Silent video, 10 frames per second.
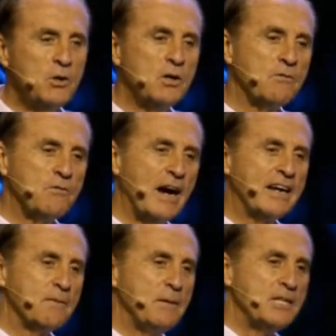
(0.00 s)
You can
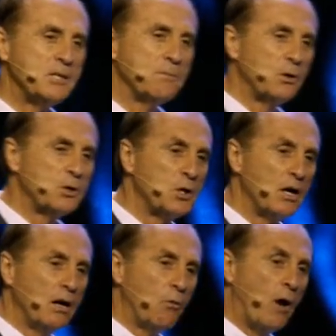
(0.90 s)
find a beach and push
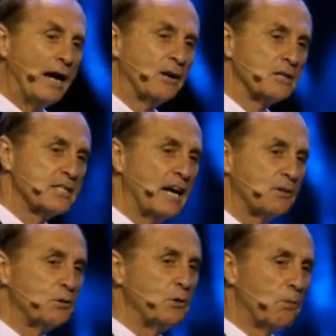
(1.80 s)
white hot
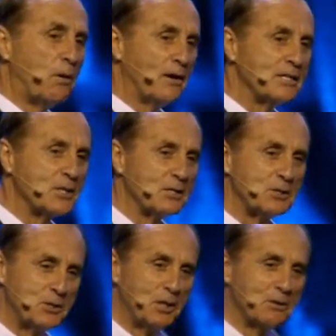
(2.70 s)
sand through your party
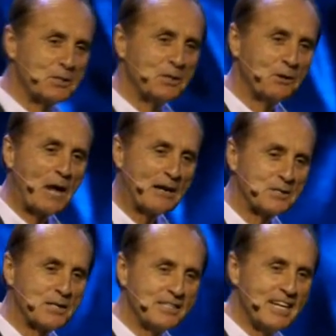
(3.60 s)
sausage toast to your
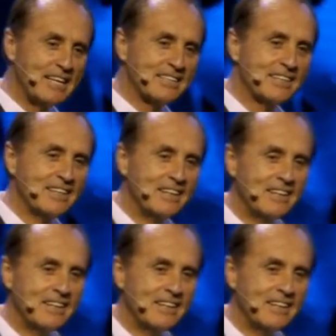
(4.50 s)
heart's content.